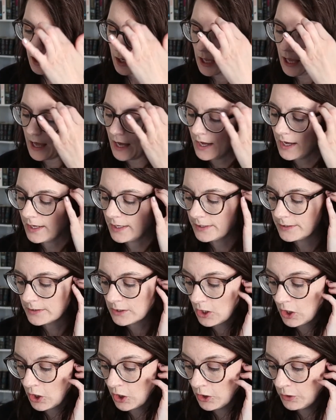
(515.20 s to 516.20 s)
and
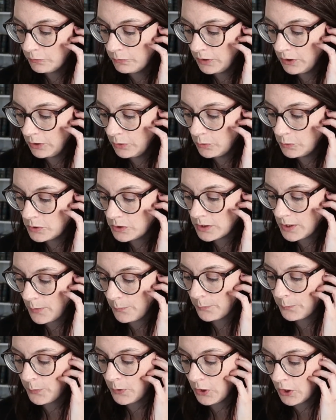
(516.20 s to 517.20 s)
her views
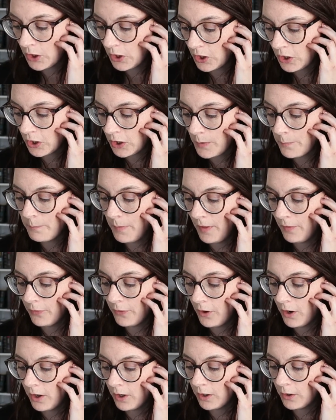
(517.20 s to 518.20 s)
per
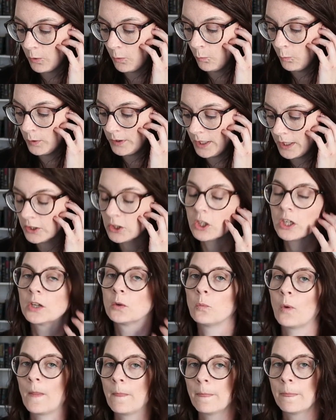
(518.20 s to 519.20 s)
month are
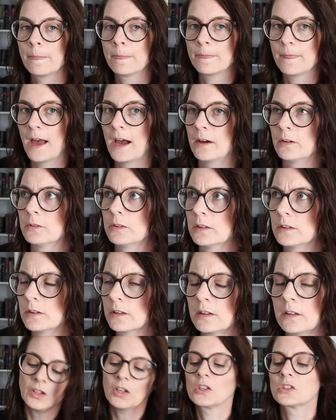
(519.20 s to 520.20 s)
101,000.
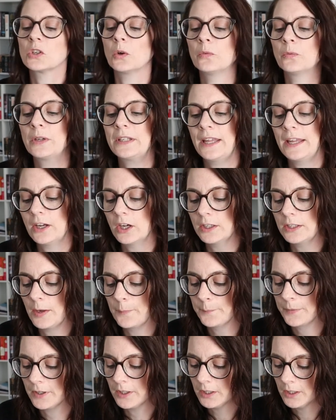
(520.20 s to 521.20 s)
So if we take our
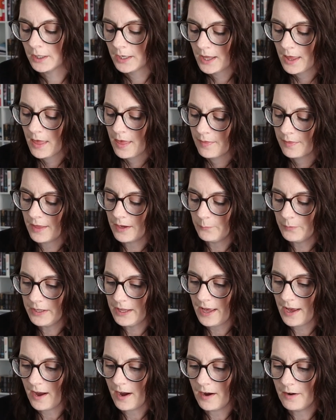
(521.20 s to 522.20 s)
number that we
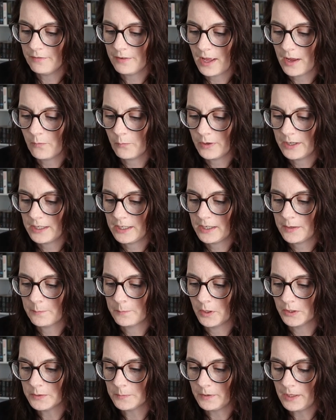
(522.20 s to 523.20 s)
have and we
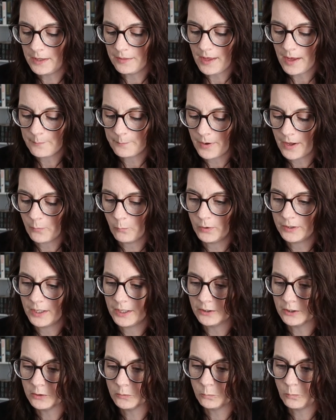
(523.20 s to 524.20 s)
multiply that by
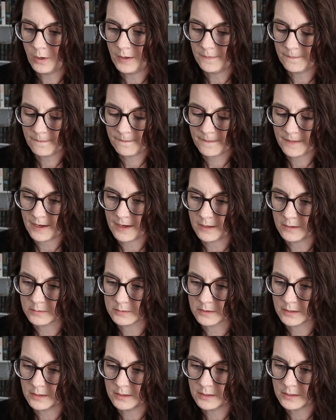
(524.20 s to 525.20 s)

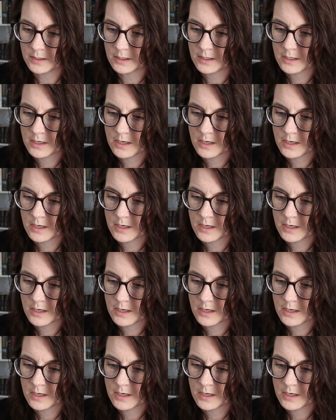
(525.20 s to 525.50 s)
101,000,